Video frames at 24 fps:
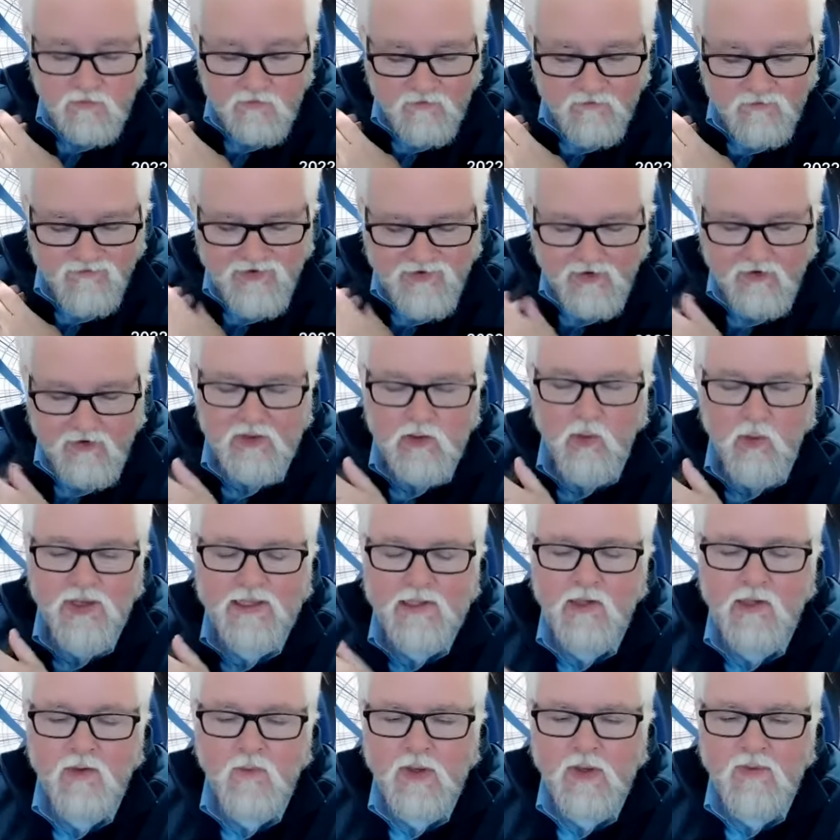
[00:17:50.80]
very
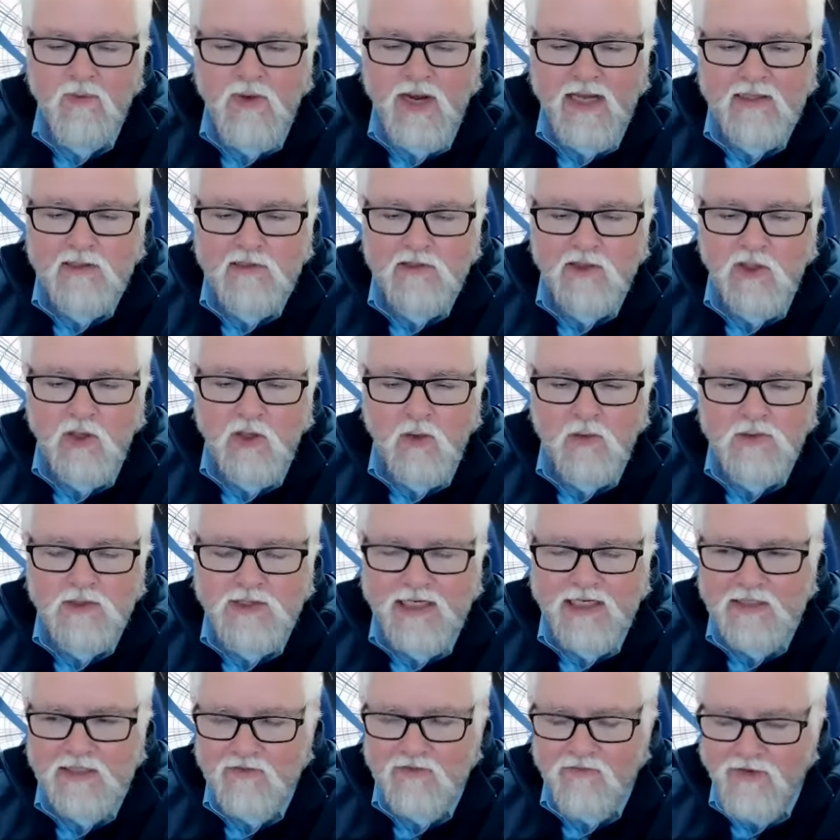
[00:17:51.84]
quickly rewrite his code to
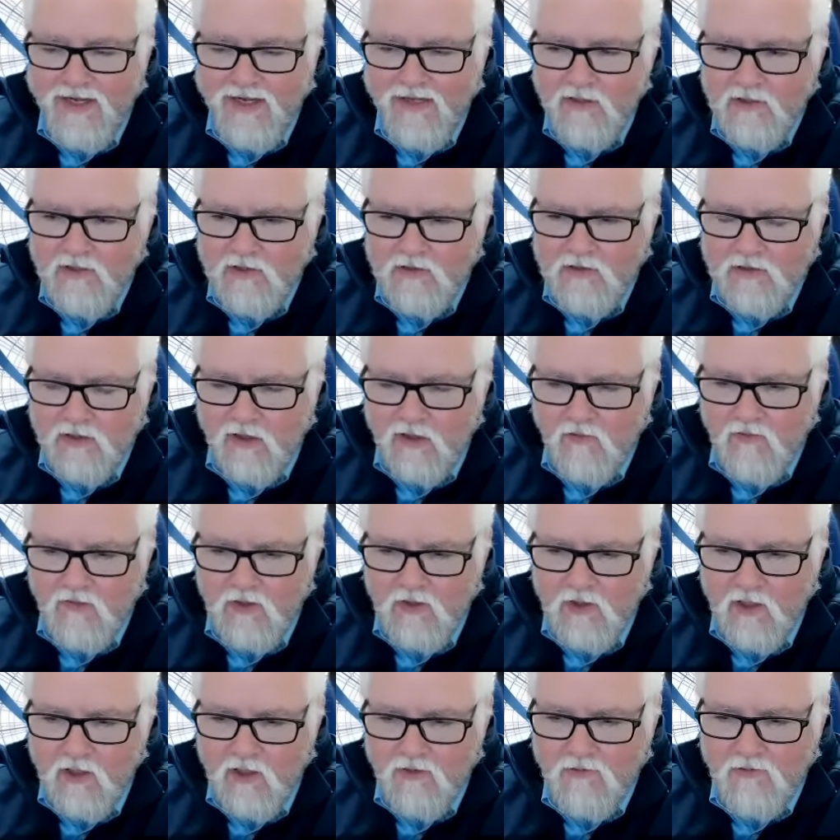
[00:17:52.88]
take advantage of
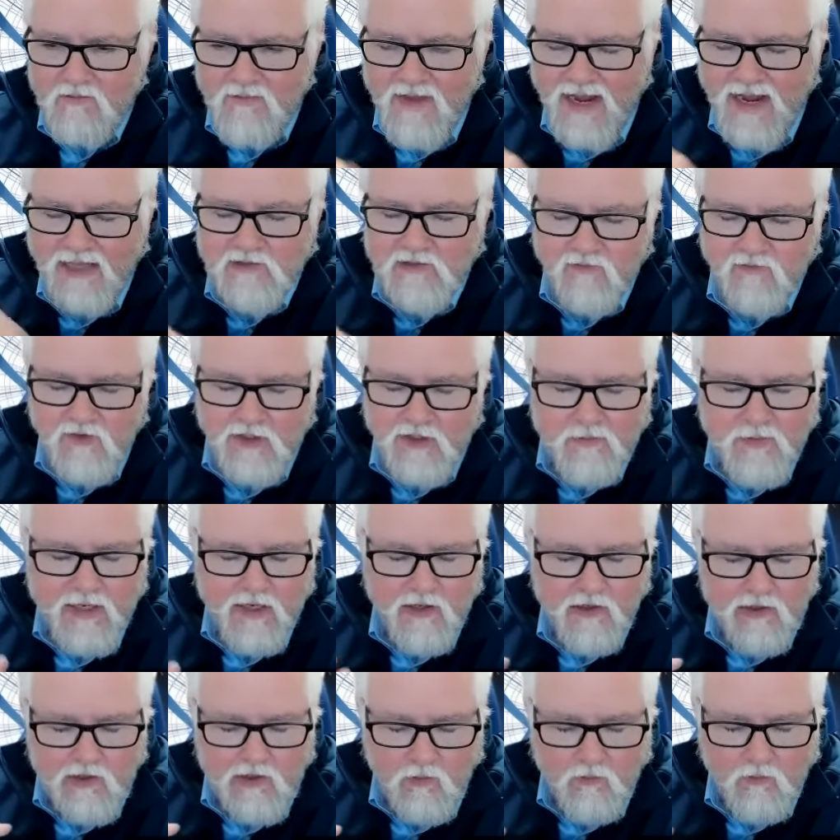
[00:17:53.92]
the massively
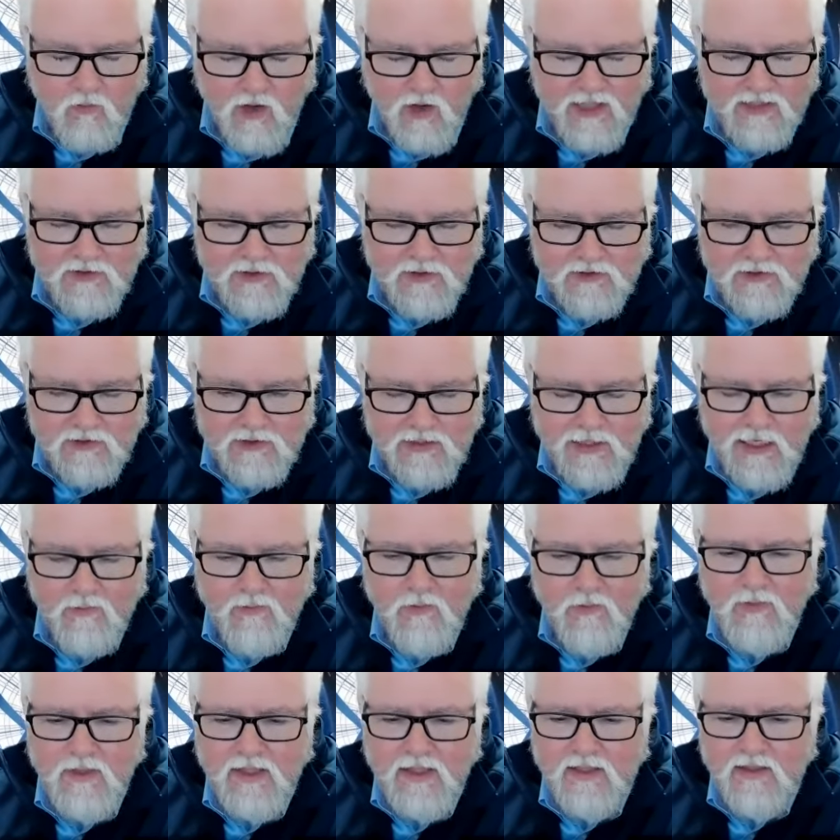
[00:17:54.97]
parallel processing
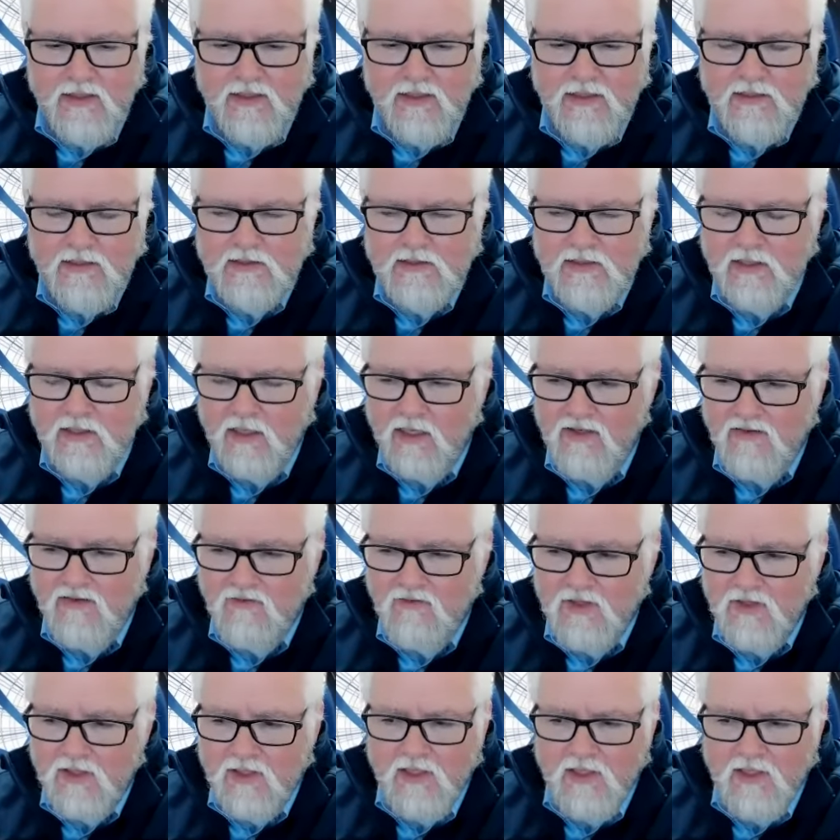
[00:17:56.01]
capabilities
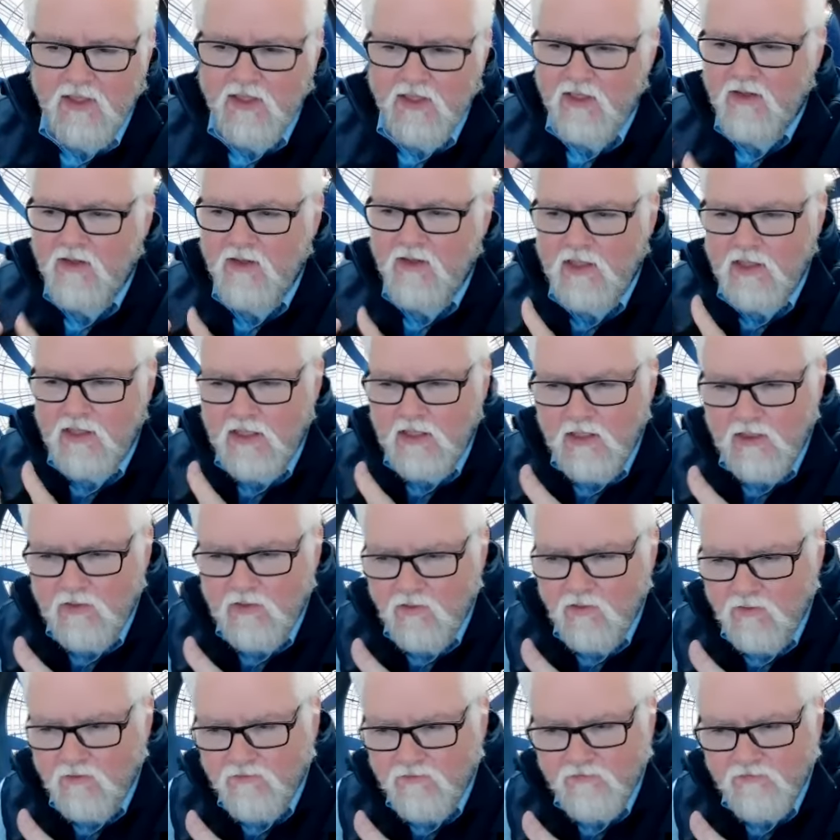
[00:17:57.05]
of the,
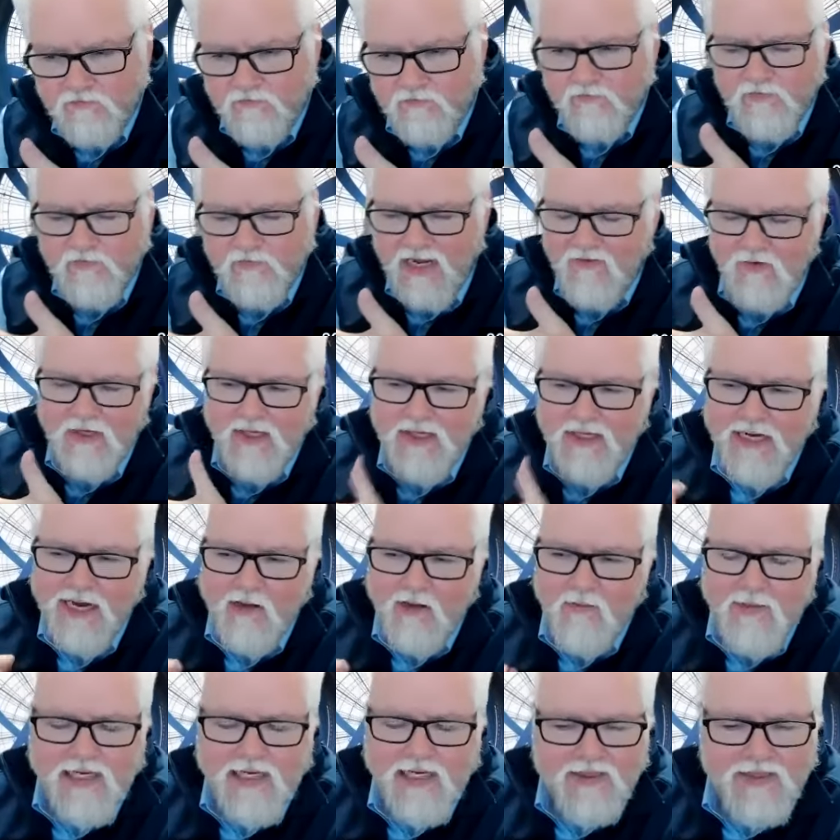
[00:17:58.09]
I forget how
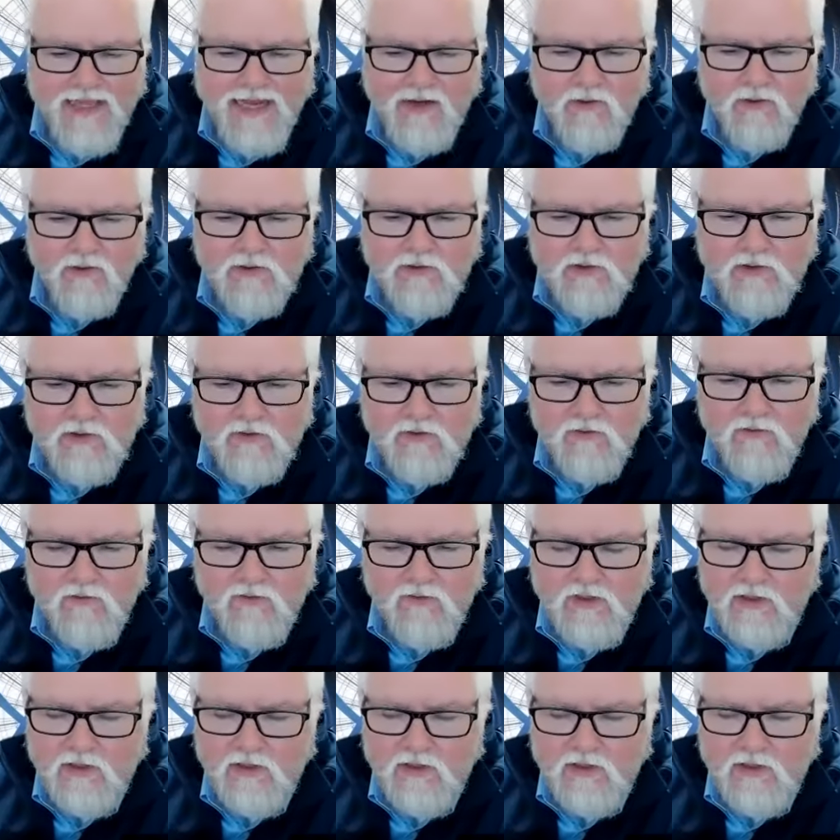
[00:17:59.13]
many thousands of